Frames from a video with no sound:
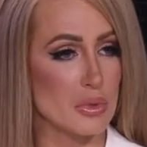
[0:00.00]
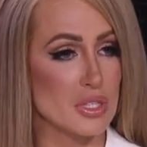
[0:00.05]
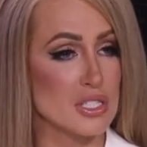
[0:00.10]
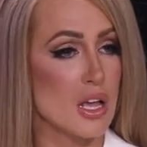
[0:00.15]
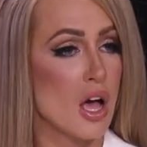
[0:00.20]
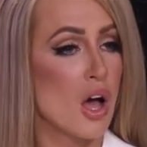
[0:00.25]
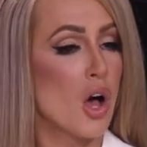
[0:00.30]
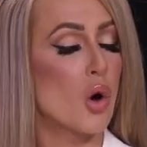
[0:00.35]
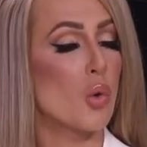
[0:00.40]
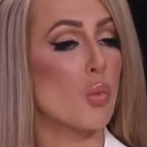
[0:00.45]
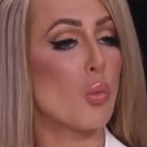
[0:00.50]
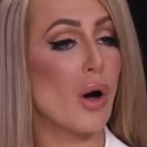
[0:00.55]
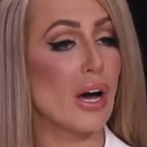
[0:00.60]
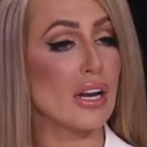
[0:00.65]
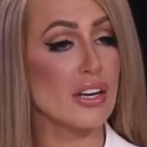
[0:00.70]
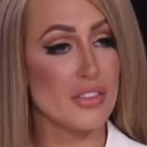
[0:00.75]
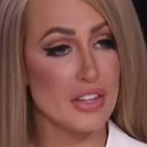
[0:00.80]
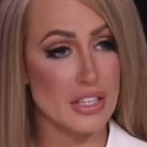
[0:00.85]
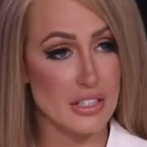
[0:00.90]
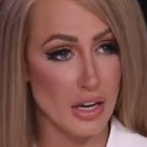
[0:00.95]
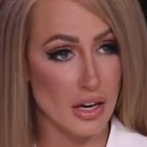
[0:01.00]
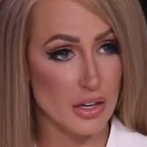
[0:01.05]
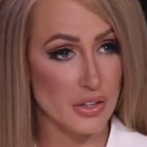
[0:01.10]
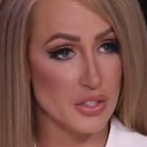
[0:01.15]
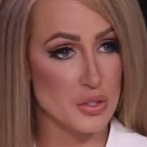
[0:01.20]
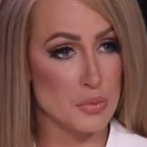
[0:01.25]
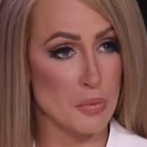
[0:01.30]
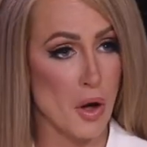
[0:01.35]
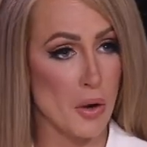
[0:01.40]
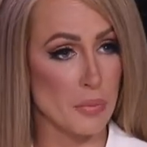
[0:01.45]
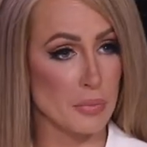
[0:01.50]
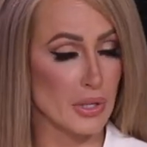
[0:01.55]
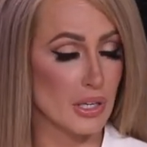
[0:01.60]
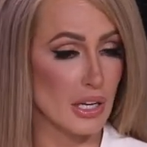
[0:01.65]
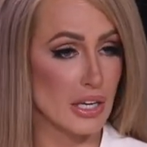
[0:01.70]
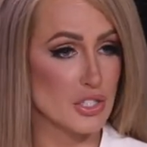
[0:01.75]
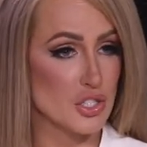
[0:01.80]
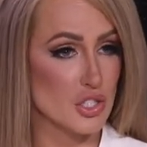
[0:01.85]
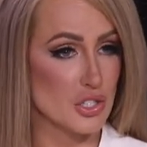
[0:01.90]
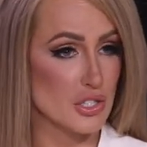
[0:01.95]
It's one of the youngest
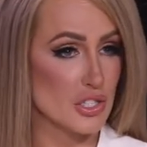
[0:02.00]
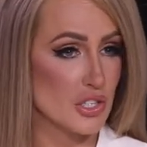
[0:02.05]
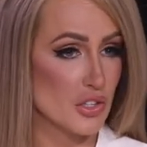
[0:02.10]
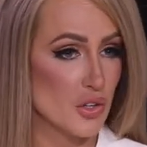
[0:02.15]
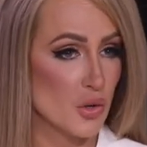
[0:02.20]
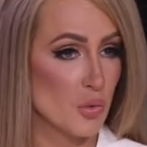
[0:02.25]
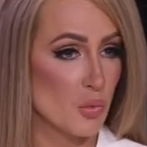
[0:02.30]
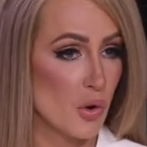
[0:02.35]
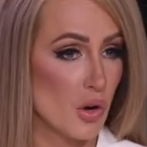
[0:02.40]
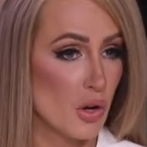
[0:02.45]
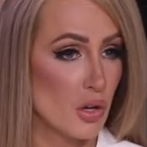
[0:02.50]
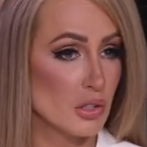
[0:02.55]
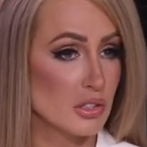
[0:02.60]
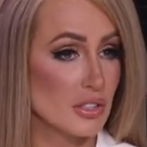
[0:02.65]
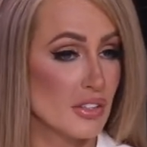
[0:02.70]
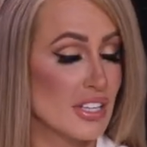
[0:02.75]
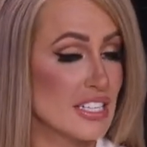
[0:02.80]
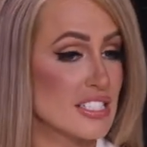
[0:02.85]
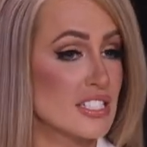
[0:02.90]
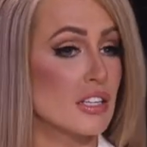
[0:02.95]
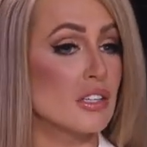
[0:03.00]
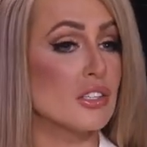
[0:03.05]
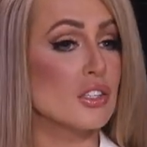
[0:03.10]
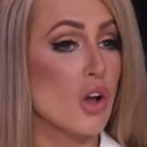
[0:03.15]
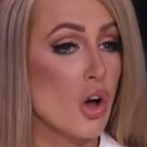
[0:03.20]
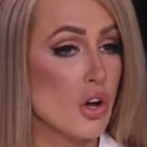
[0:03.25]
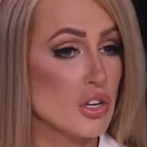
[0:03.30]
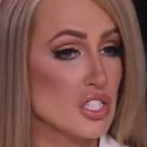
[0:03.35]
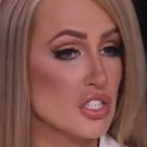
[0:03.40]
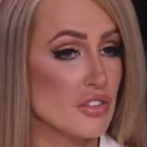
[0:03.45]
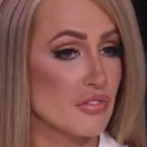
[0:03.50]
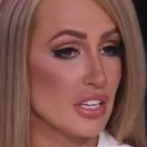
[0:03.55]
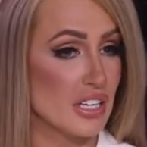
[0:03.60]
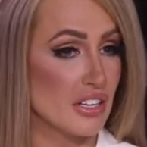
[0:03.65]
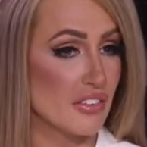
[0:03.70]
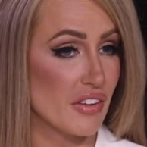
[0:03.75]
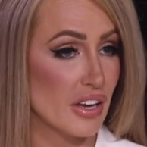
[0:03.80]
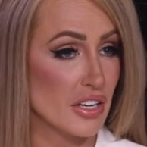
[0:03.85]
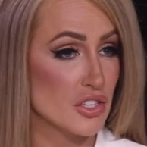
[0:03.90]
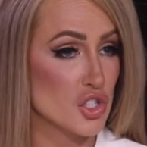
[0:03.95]
populations in the world, and there's a lot of
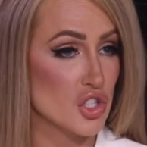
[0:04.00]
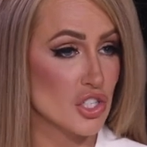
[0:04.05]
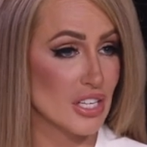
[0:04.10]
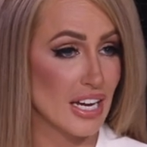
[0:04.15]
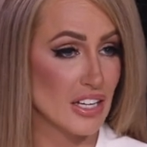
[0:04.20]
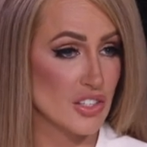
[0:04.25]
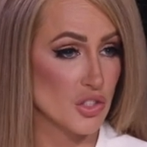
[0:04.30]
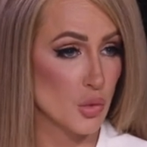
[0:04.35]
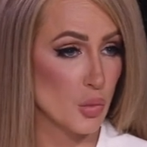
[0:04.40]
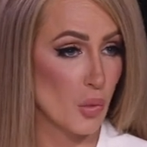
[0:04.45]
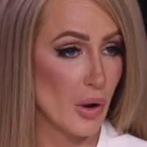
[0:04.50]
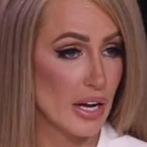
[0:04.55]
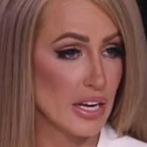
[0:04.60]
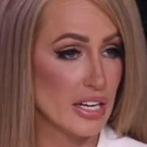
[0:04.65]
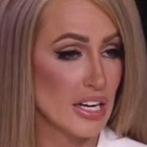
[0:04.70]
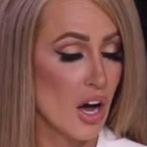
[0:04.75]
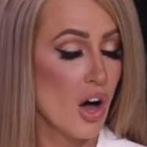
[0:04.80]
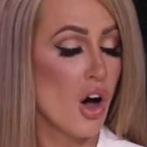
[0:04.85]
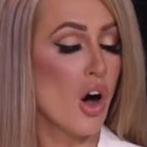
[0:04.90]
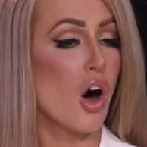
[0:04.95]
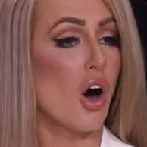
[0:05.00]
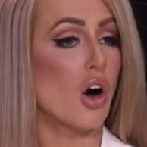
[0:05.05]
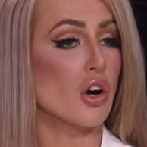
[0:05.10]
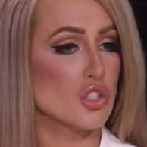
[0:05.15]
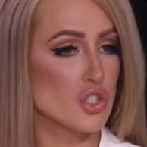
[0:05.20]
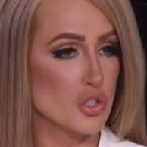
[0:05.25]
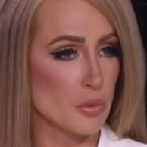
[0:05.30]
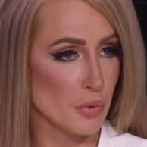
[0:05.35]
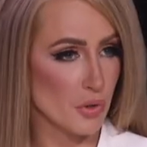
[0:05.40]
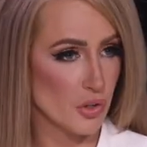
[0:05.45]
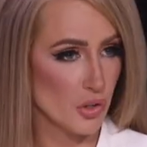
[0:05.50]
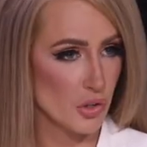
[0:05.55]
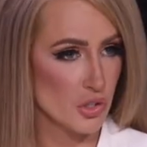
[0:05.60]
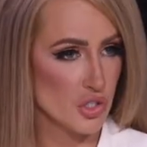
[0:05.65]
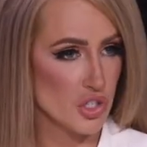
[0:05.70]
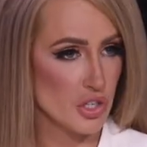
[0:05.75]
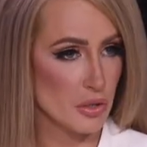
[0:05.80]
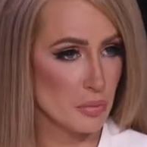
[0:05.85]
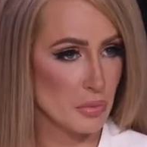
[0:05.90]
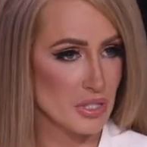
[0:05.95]
innovation underway,
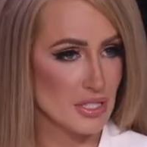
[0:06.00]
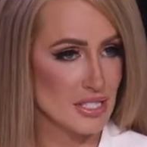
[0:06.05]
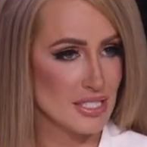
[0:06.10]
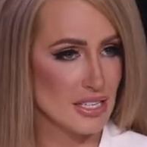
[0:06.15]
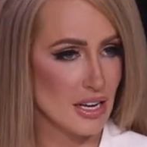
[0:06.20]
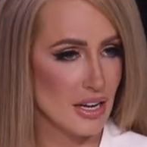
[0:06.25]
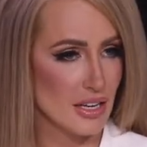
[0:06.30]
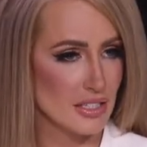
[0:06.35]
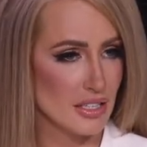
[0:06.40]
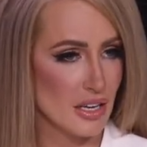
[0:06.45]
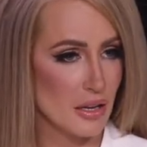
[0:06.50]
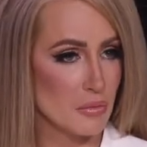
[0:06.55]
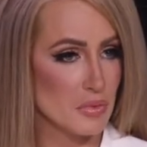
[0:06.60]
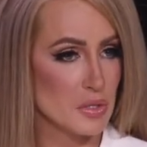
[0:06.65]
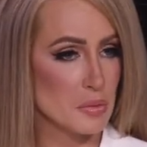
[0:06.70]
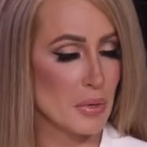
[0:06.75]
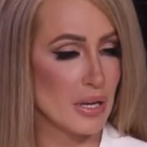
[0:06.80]
entrepreneurship and startups.